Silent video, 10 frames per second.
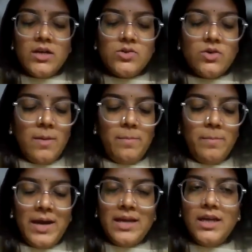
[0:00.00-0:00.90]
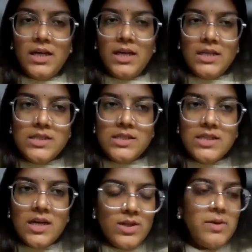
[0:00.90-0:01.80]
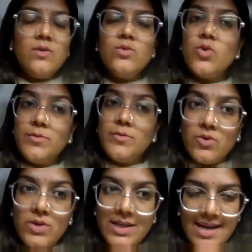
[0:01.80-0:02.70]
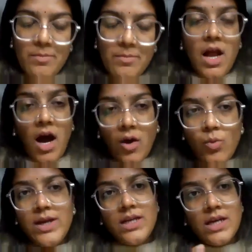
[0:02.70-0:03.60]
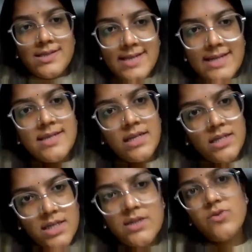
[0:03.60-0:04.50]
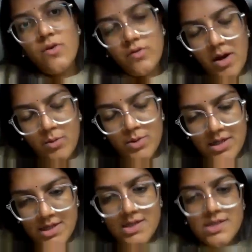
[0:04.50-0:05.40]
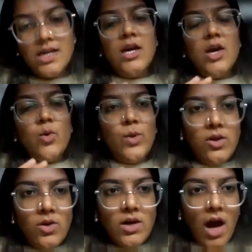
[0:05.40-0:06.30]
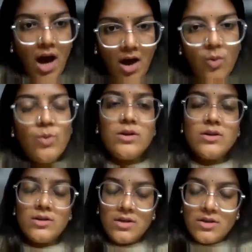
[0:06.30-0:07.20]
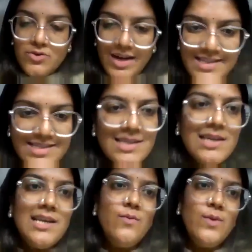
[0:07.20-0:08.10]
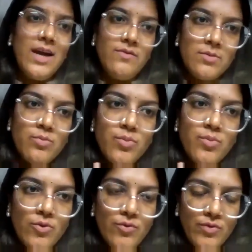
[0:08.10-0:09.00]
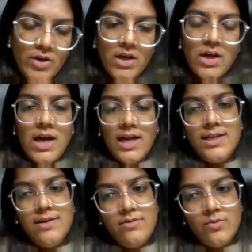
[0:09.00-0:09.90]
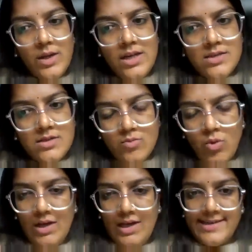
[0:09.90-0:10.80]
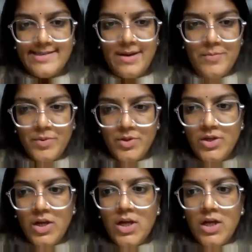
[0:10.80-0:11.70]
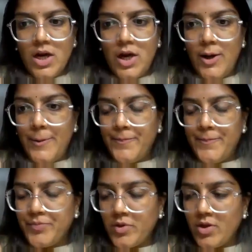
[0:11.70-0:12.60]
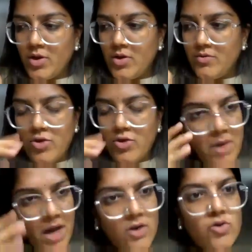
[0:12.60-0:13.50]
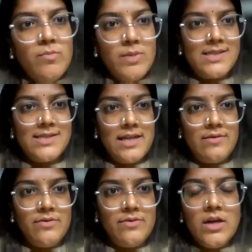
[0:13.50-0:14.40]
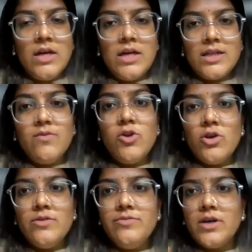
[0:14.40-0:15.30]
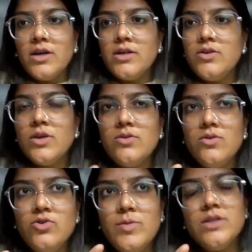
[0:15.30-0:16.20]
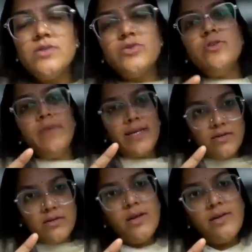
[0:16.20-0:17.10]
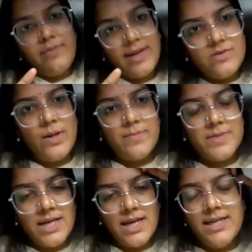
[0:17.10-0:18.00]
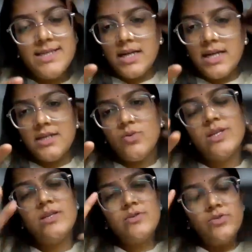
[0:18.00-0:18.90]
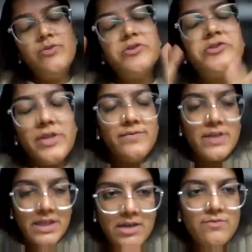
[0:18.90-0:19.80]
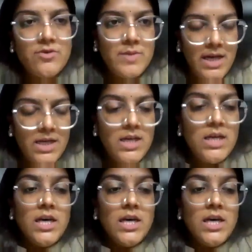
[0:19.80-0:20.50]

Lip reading: So comparing India with America would not be a good example. How we can assess India's soft power is we look how drastically we have improved. I'll give a very small example from Mahakumbh itself. There were a lot of you can go to Ministry of External Affairs websites and you can retrieve data from there.